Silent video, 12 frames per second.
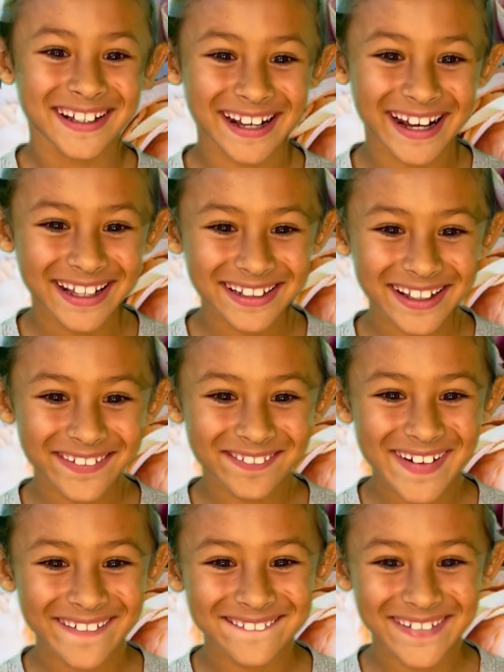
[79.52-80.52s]
I love
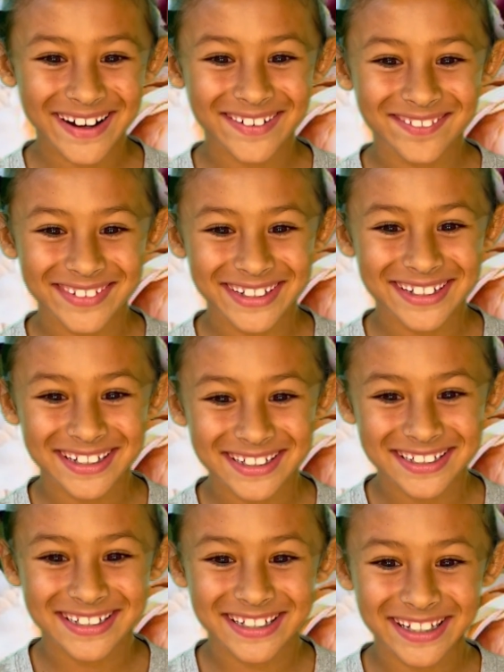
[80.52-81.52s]
my mom because
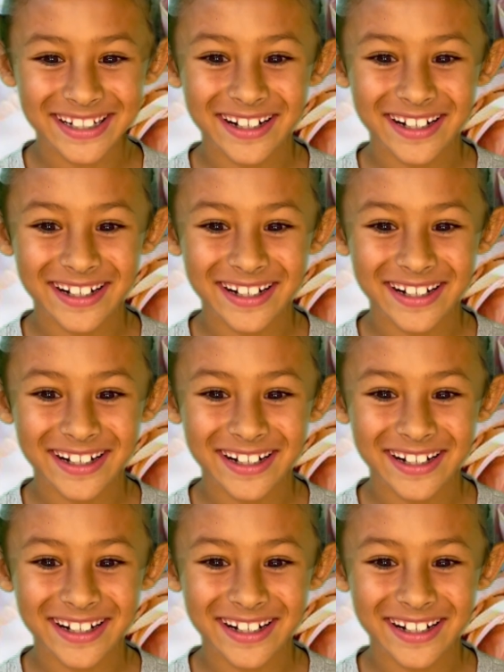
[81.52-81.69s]
she